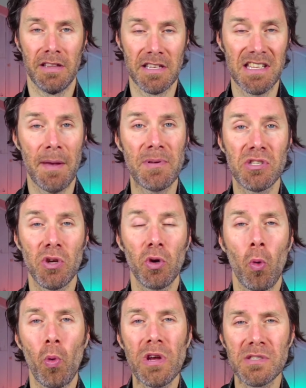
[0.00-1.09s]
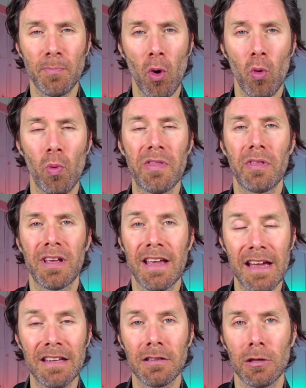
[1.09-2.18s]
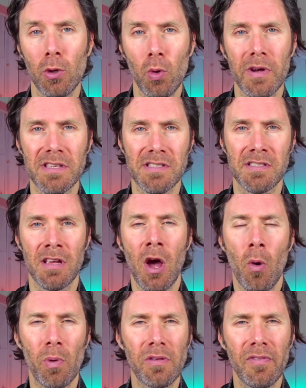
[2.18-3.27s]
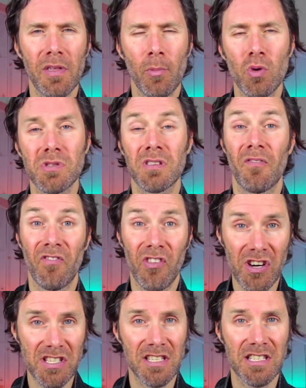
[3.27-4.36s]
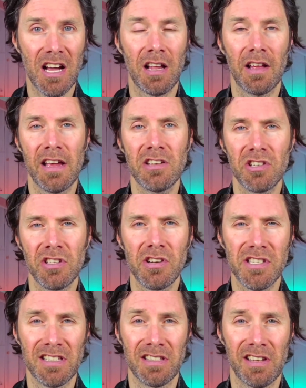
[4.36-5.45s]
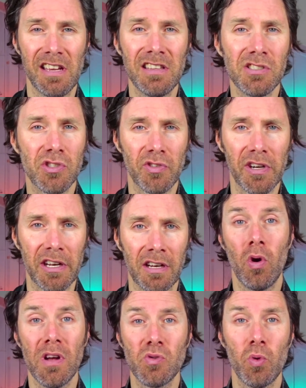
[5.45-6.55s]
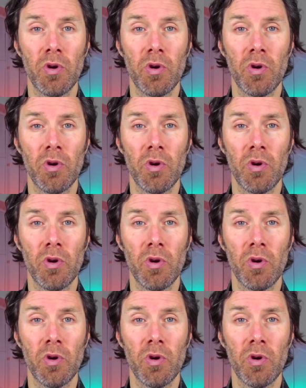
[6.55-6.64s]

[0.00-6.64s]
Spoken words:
In this episode, we spoke with Kent Lewis, one of the most versatile engineers in the industry, who has